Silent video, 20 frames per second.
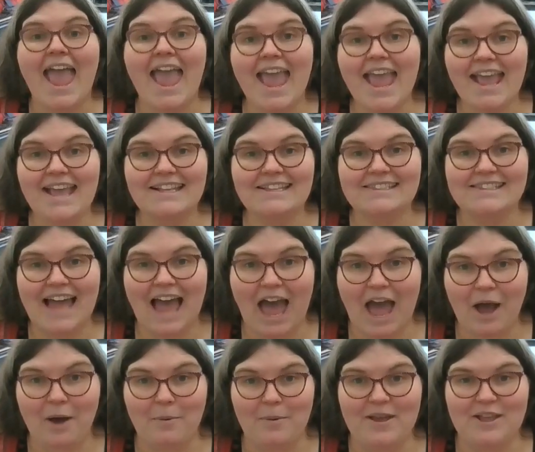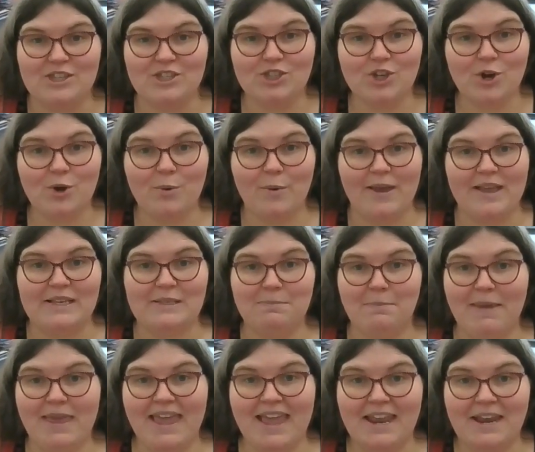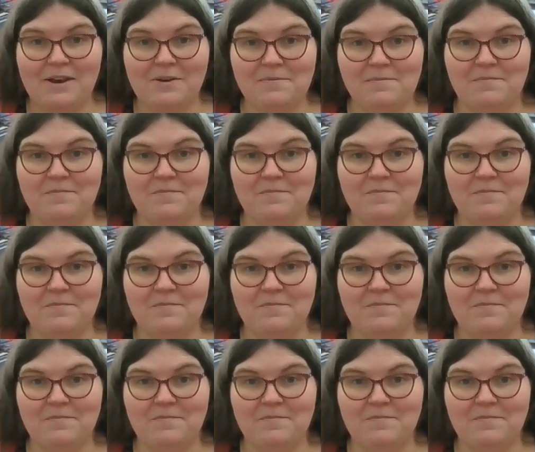It's how it's always been